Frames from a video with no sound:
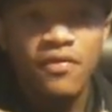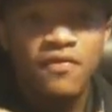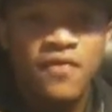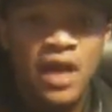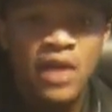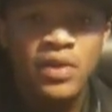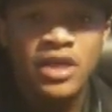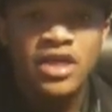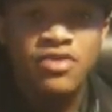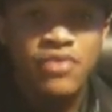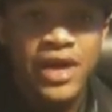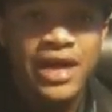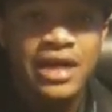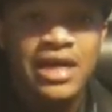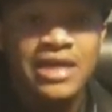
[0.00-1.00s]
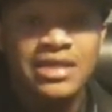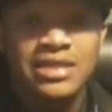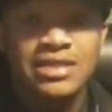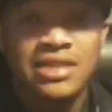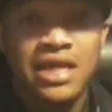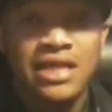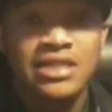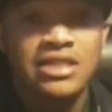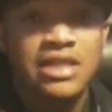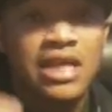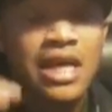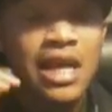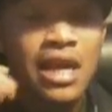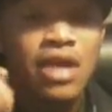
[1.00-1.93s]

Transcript: follow it directly as it says.